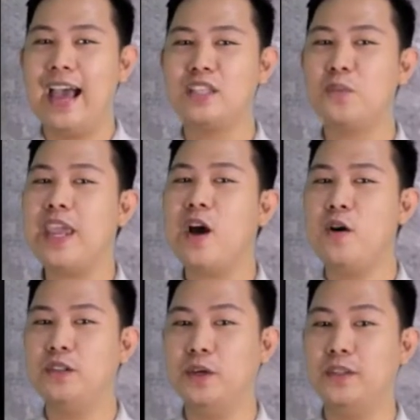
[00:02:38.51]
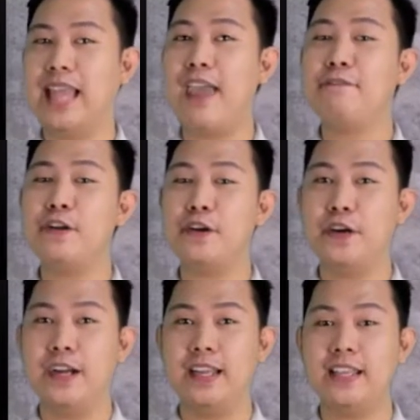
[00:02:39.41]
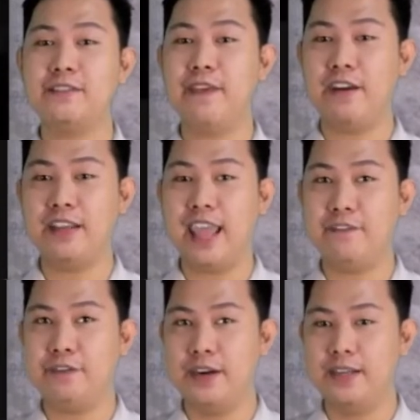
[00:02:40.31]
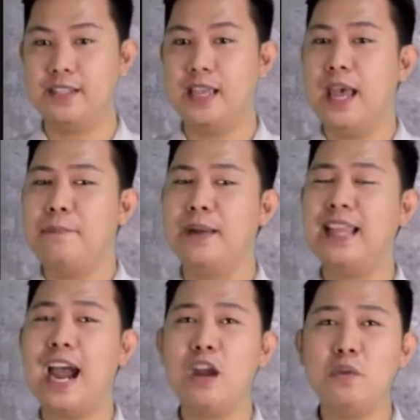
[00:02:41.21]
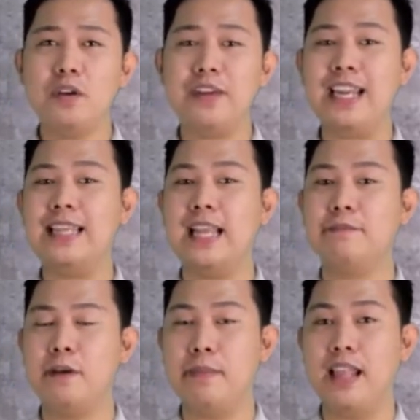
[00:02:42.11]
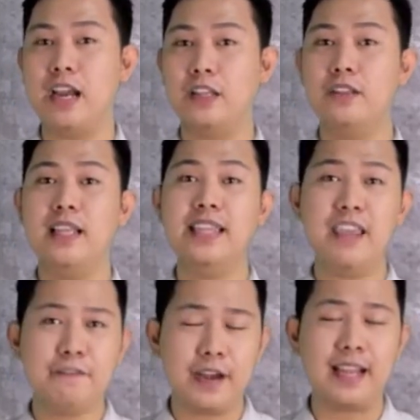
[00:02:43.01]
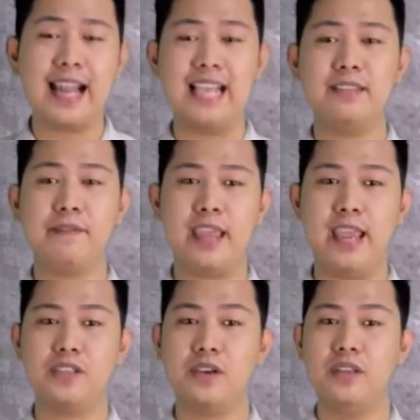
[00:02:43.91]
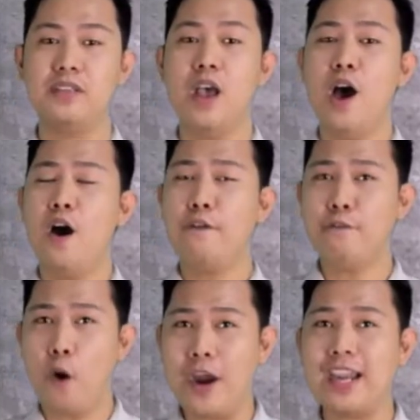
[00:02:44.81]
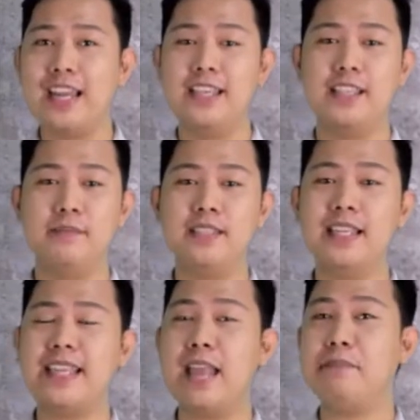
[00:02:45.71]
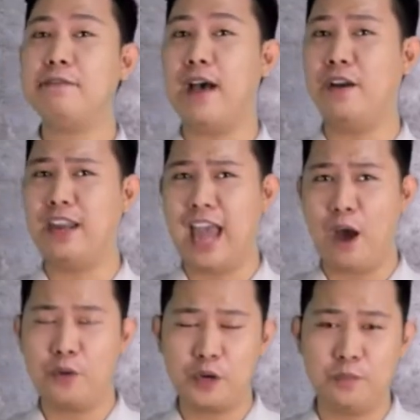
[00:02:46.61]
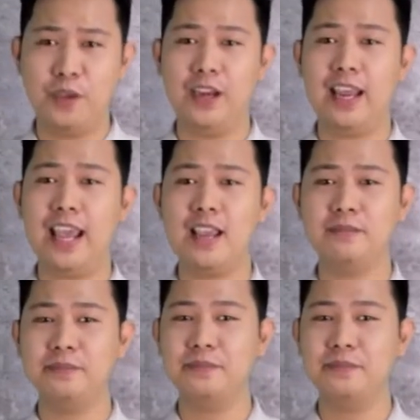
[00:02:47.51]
As we all know, life on Earth is very diverse. But are we really that familiar to the different classifications of organisms that can be found in our community?